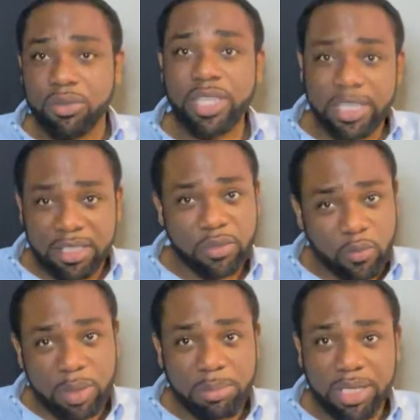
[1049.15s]
You get this
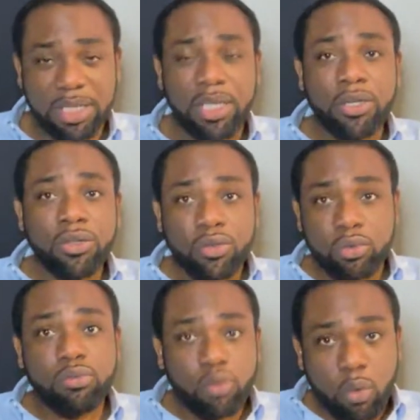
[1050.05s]
free money
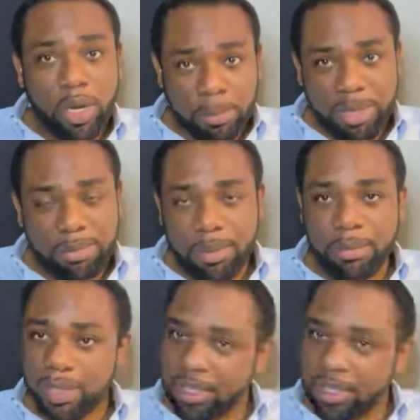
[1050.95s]
to go and make more money.